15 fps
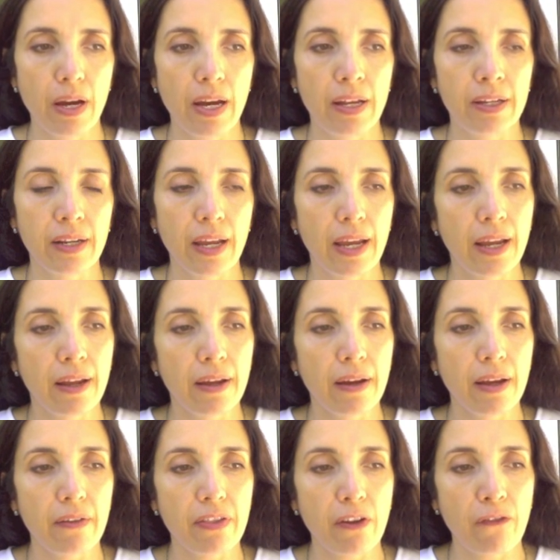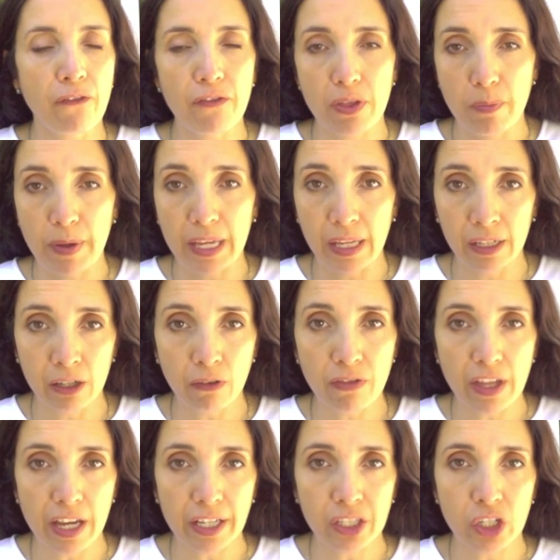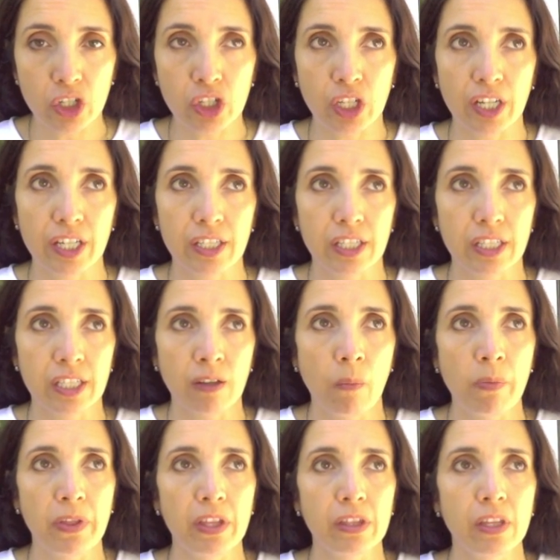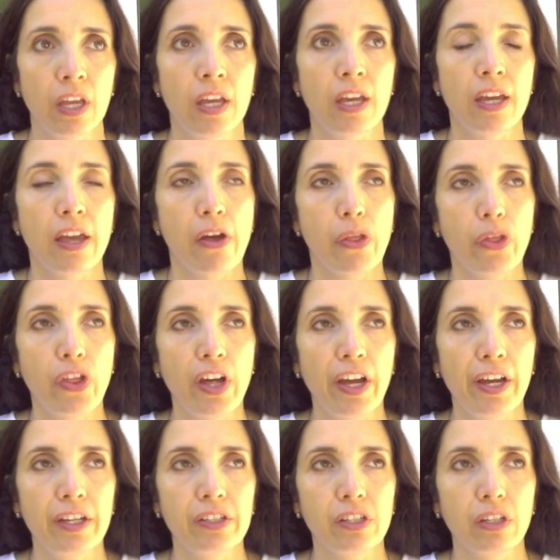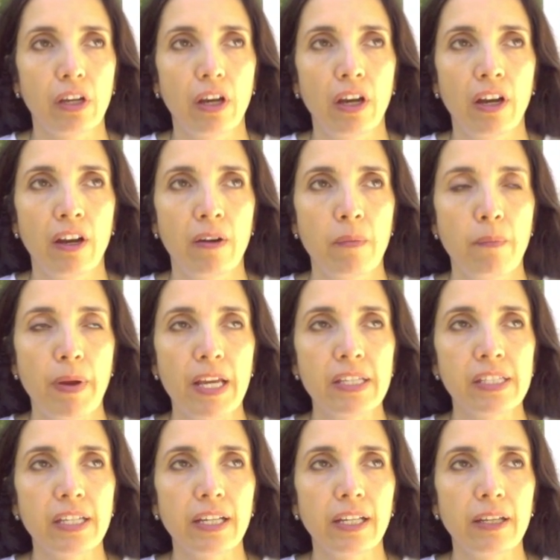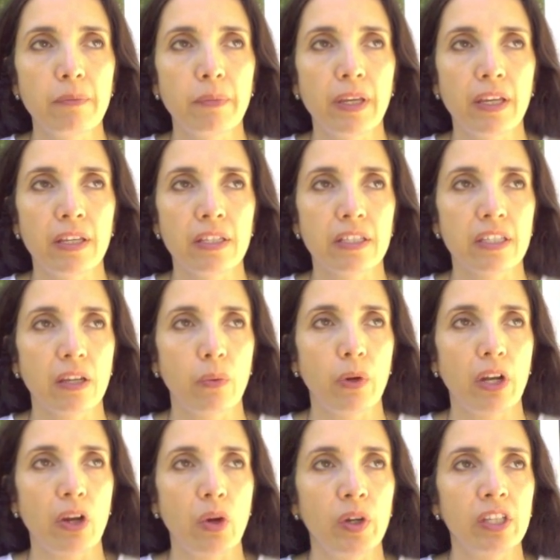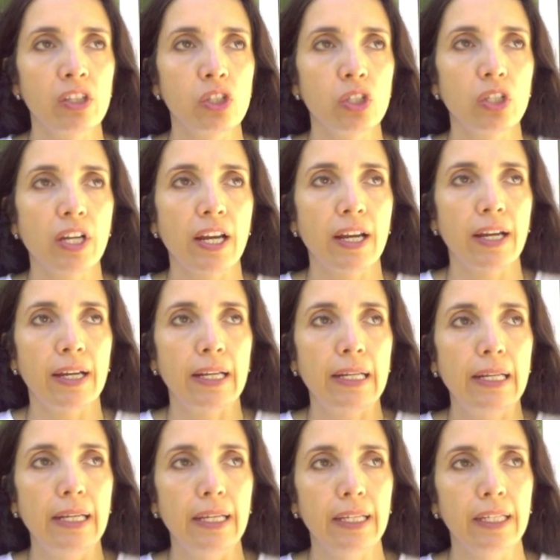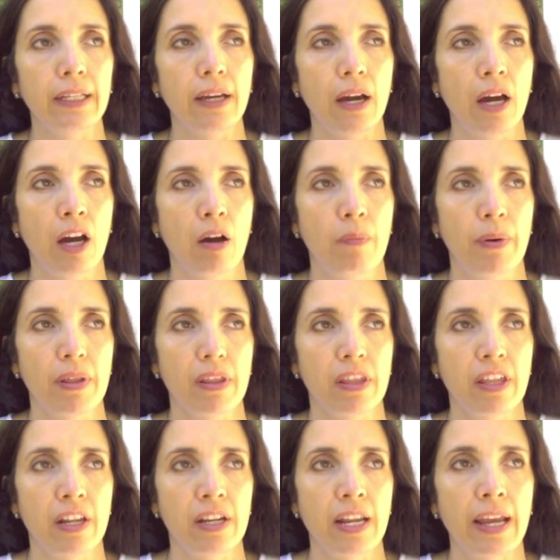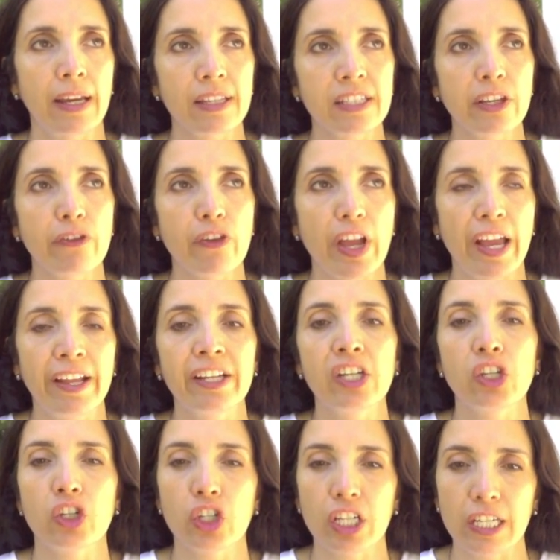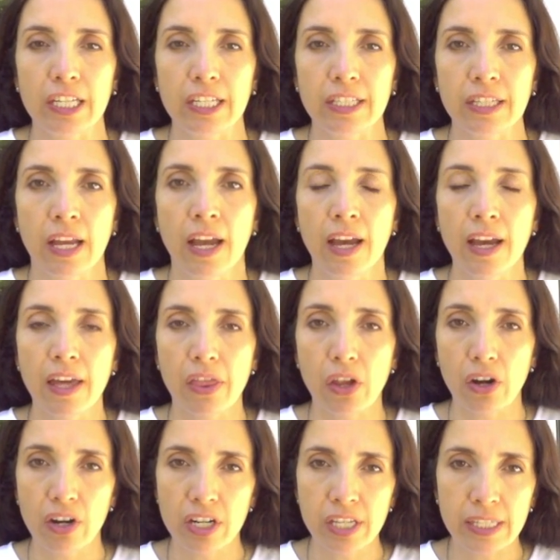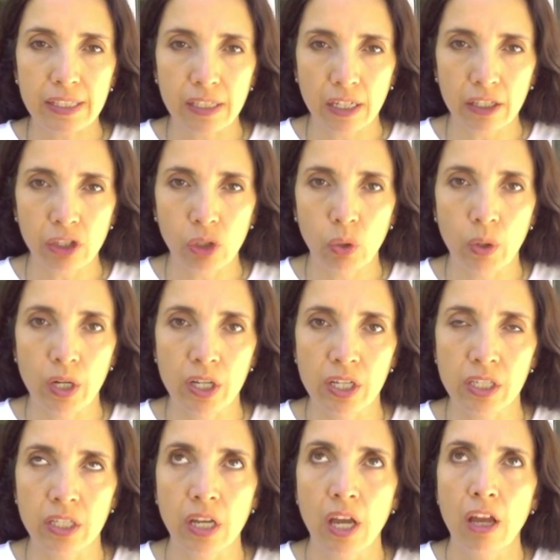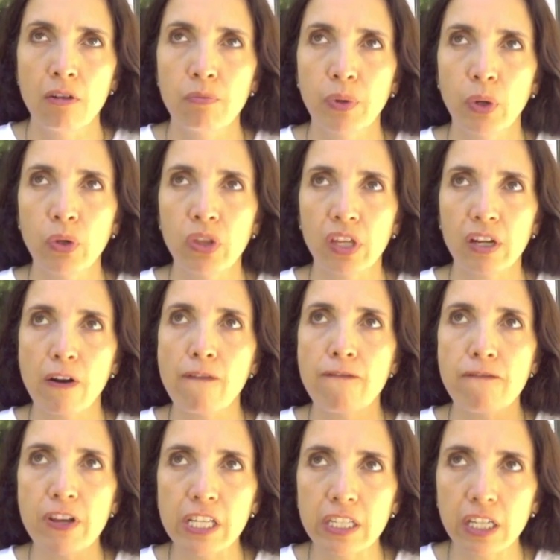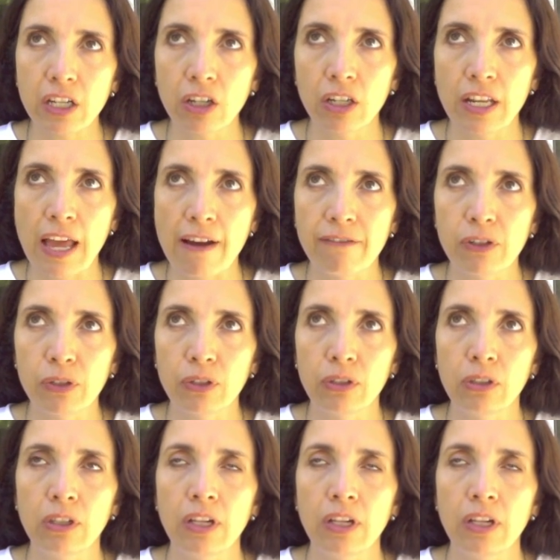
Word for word: And uh, the, the beginning of the exercise is something that uh, basically means that we're going to clean up the negative energies that are stuck to us, both at our physical level,